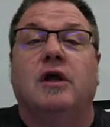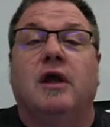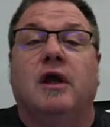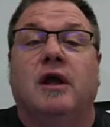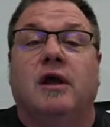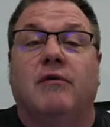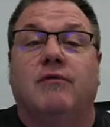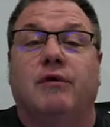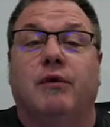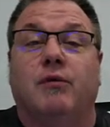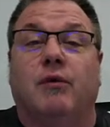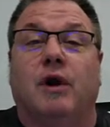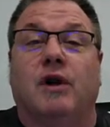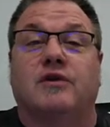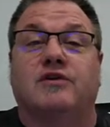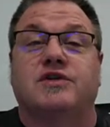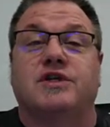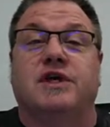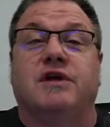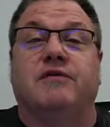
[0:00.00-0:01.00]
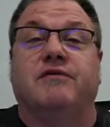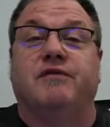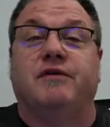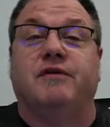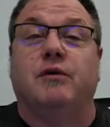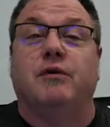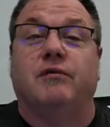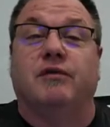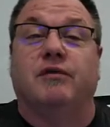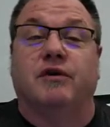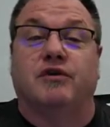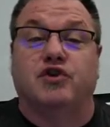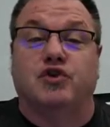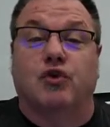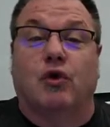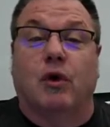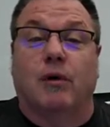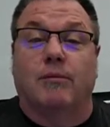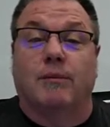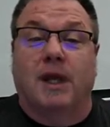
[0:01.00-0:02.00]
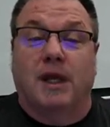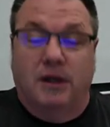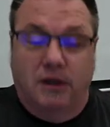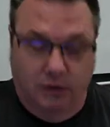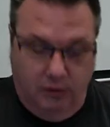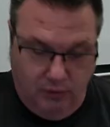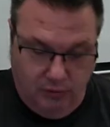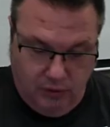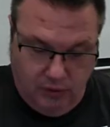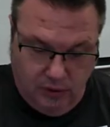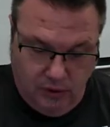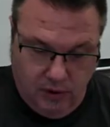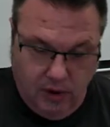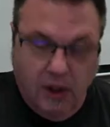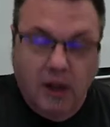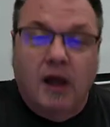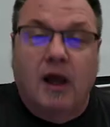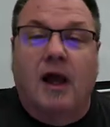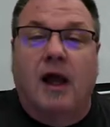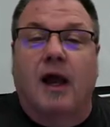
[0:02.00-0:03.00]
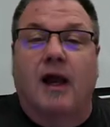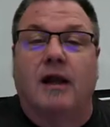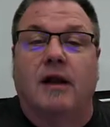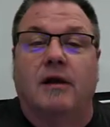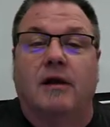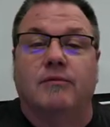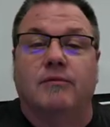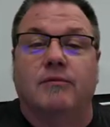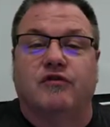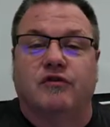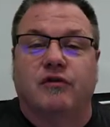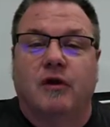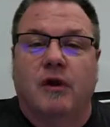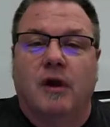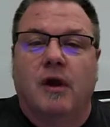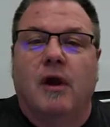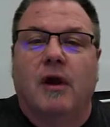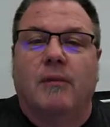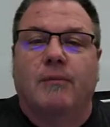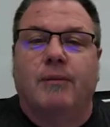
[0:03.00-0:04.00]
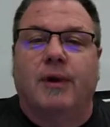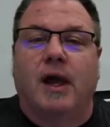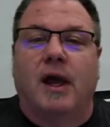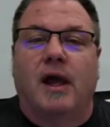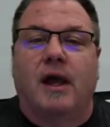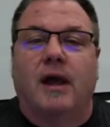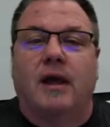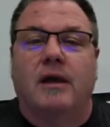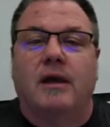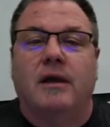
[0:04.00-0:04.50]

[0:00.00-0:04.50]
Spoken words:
if we want to see a few of the short menu items. But